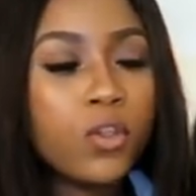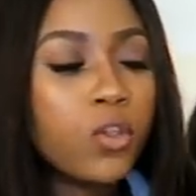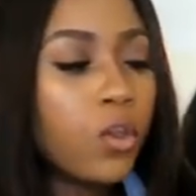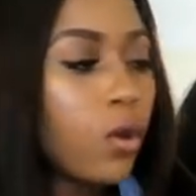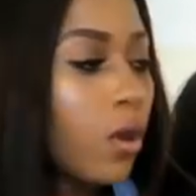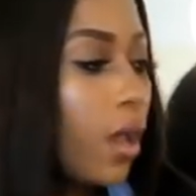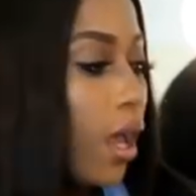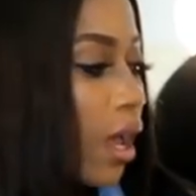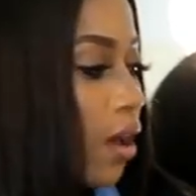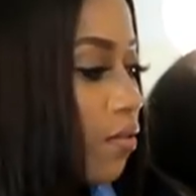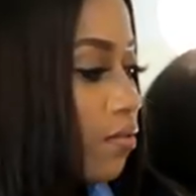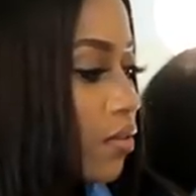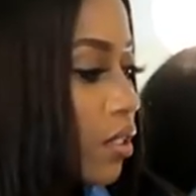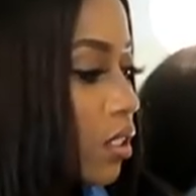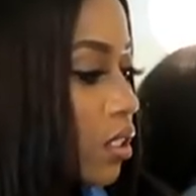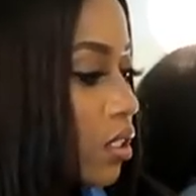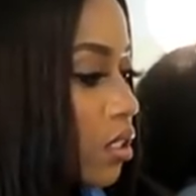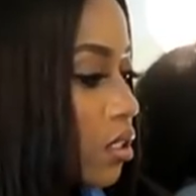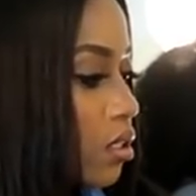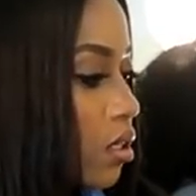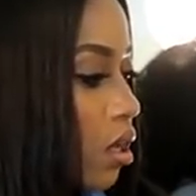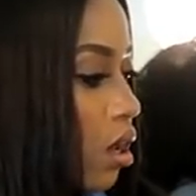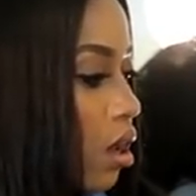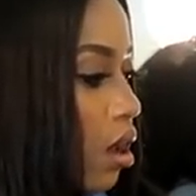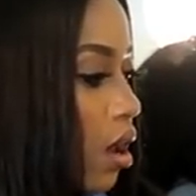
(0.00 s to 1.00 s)
you don't have this
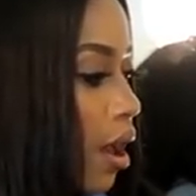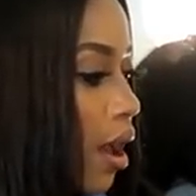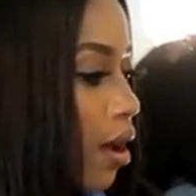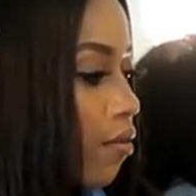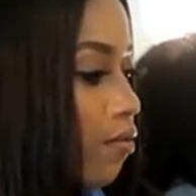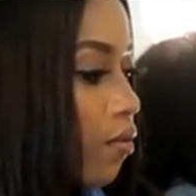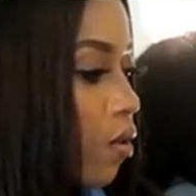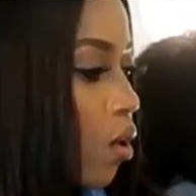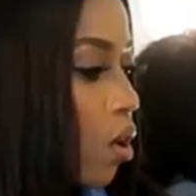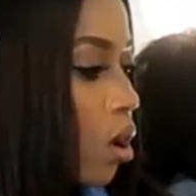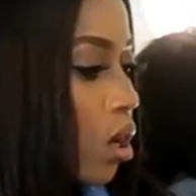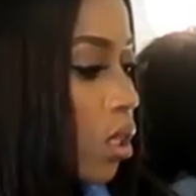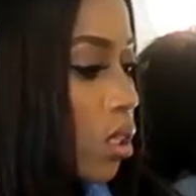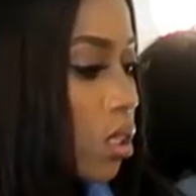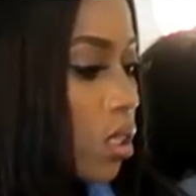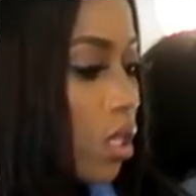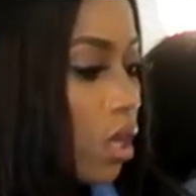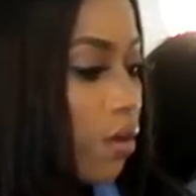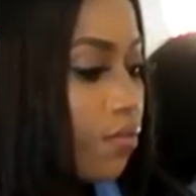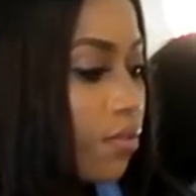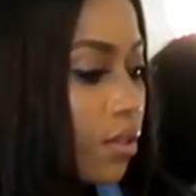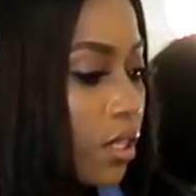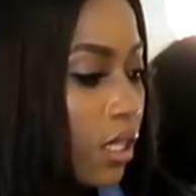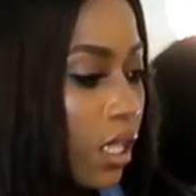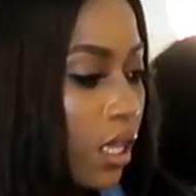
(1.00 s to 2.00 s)
skirt i've got
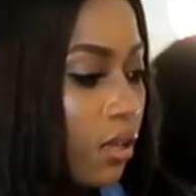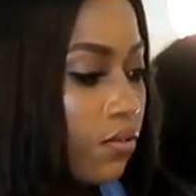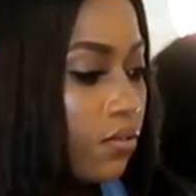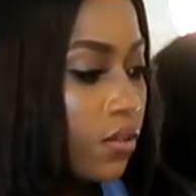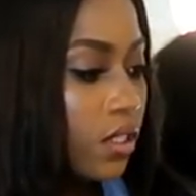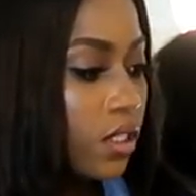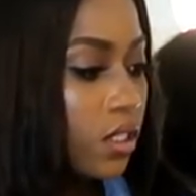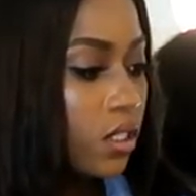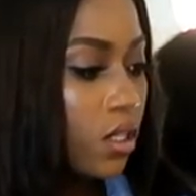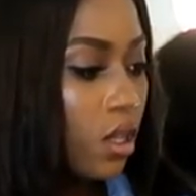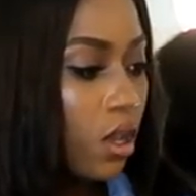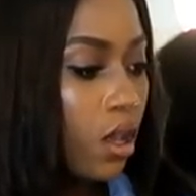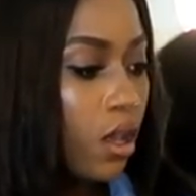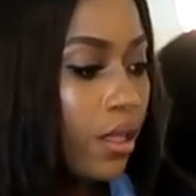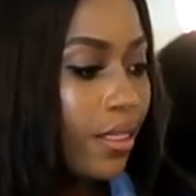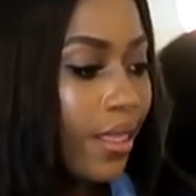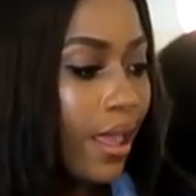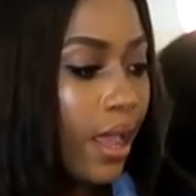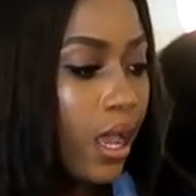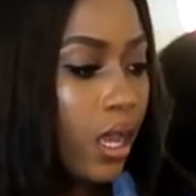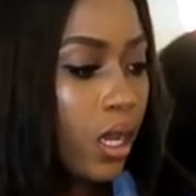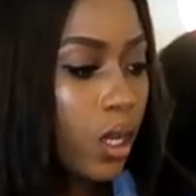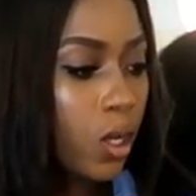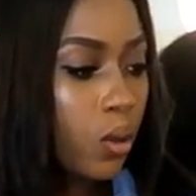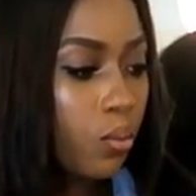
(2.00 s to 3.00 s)
another navy skirt
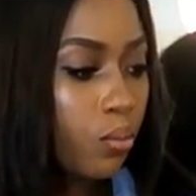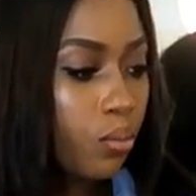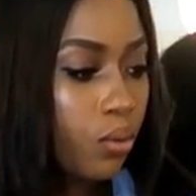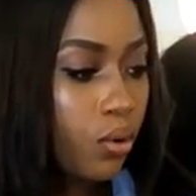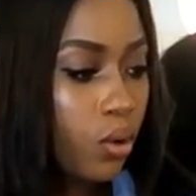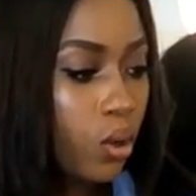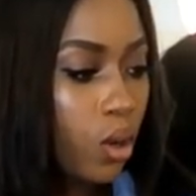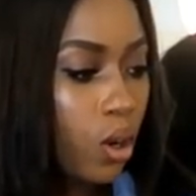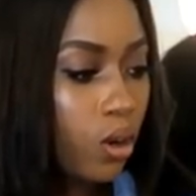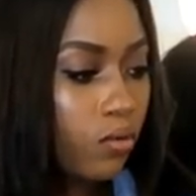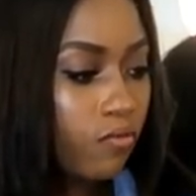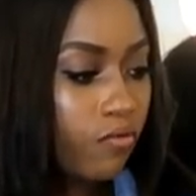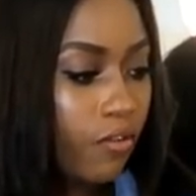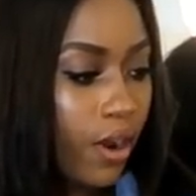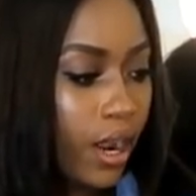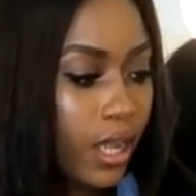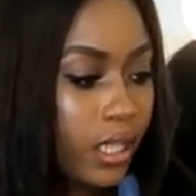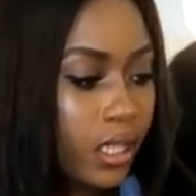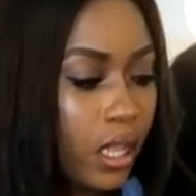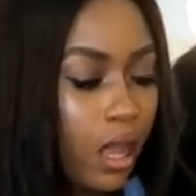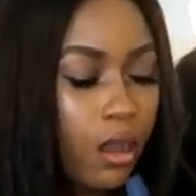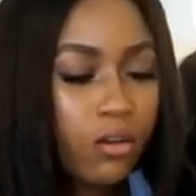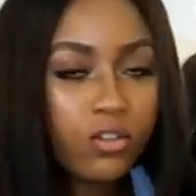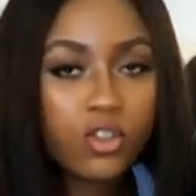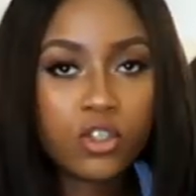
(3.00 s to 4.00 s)
that i can put on
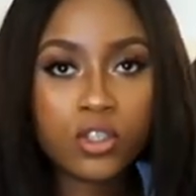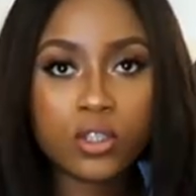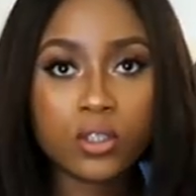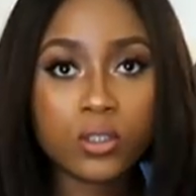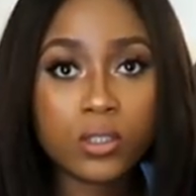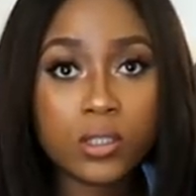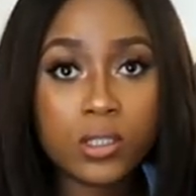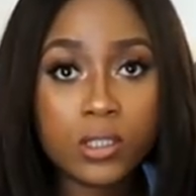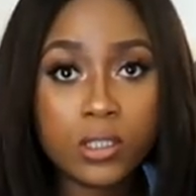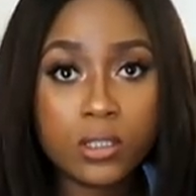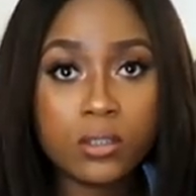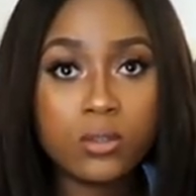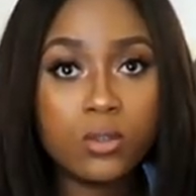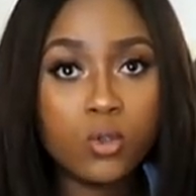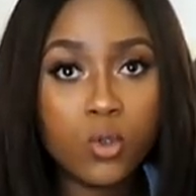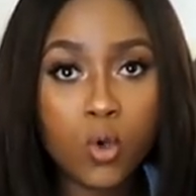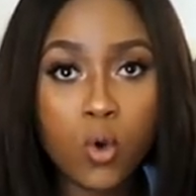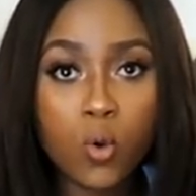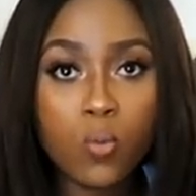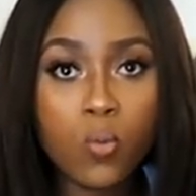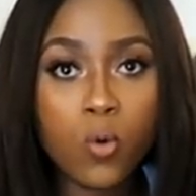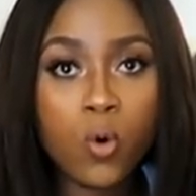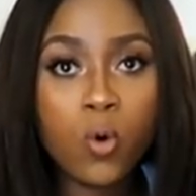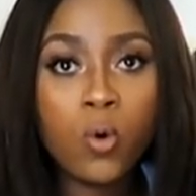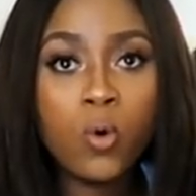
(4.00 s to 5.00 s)
right now just a
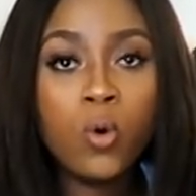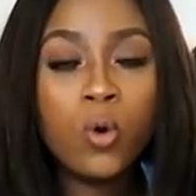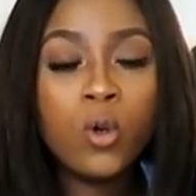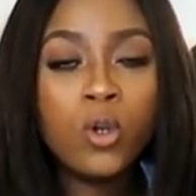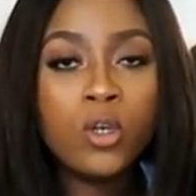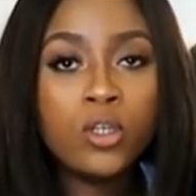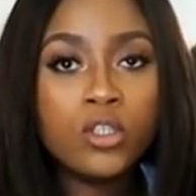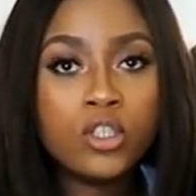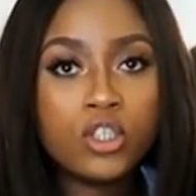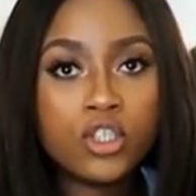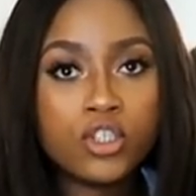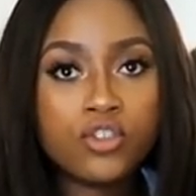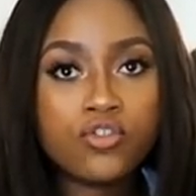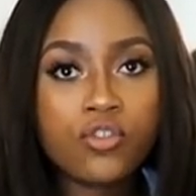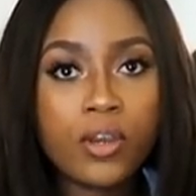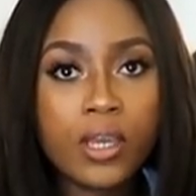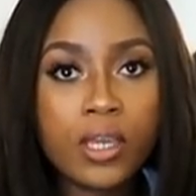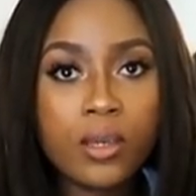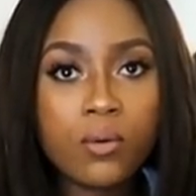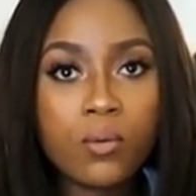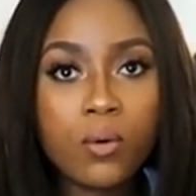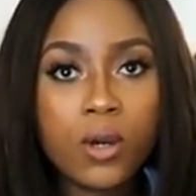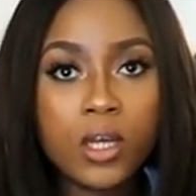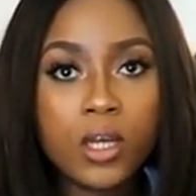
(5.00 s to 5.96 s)
normal straight